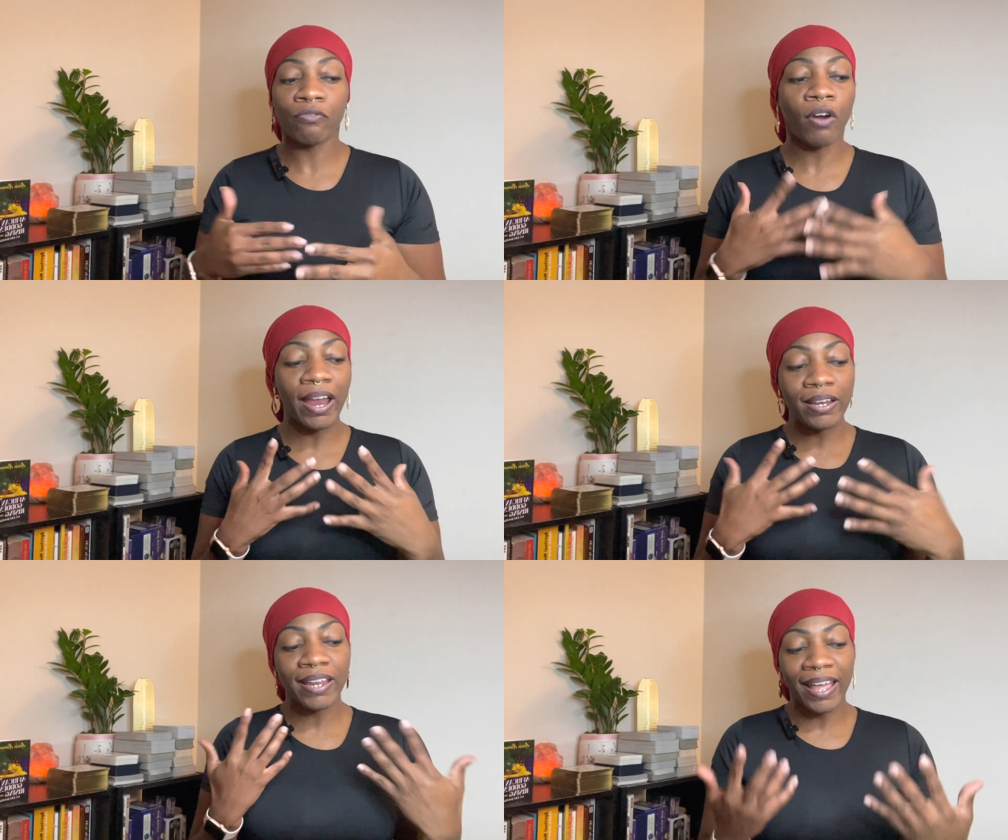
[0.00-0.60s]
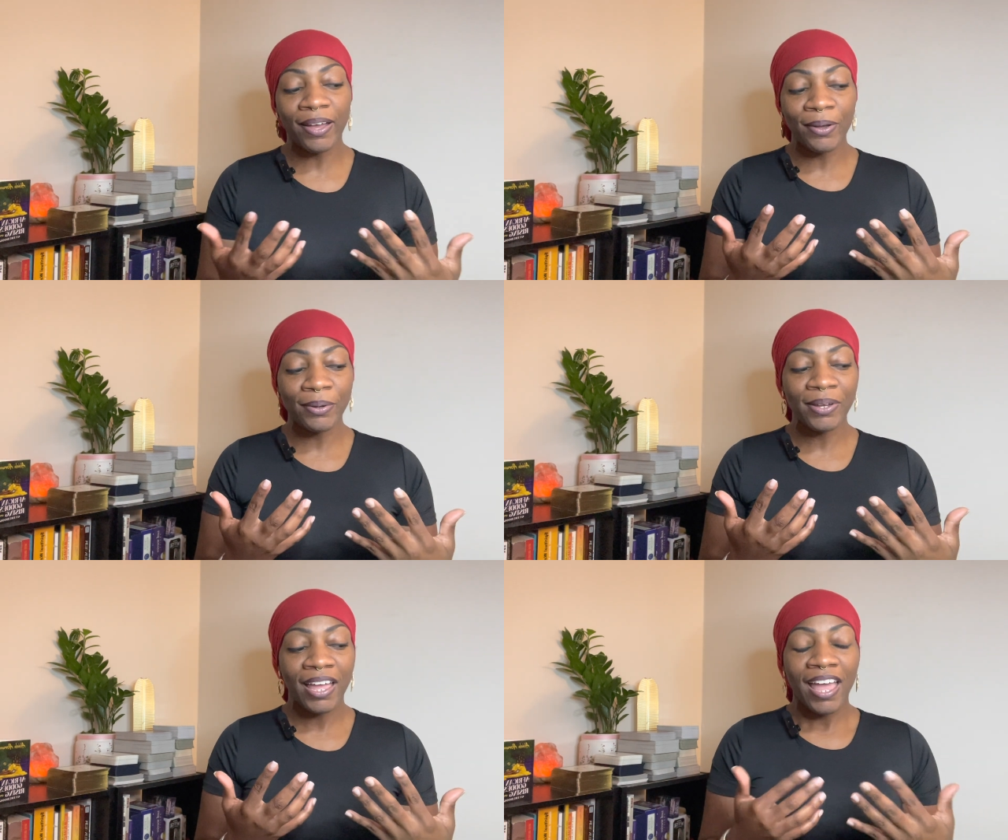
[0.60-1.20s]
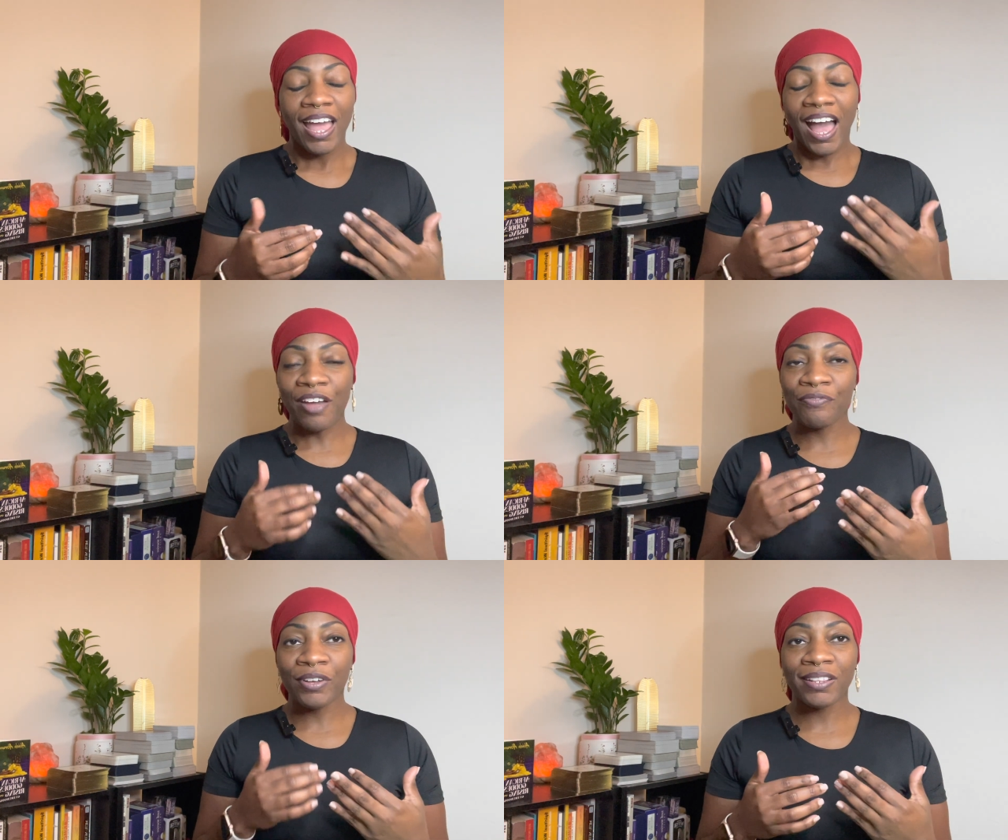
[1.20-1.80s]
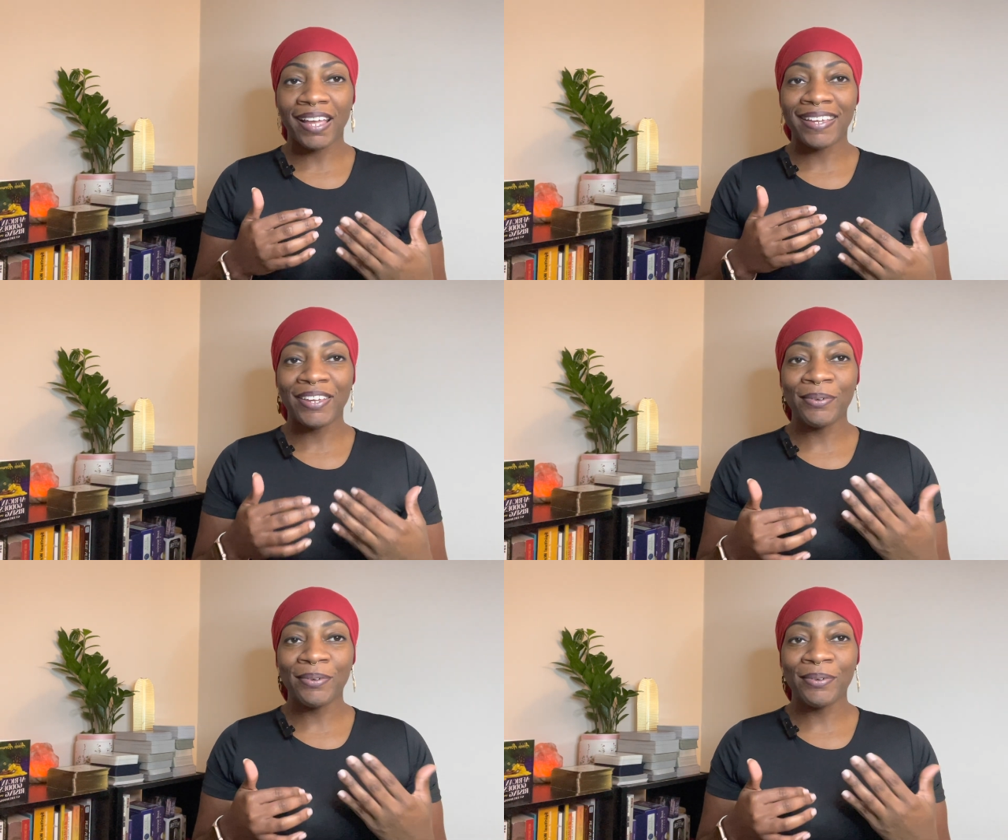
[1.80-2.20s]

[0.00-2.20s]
Right now, I feel like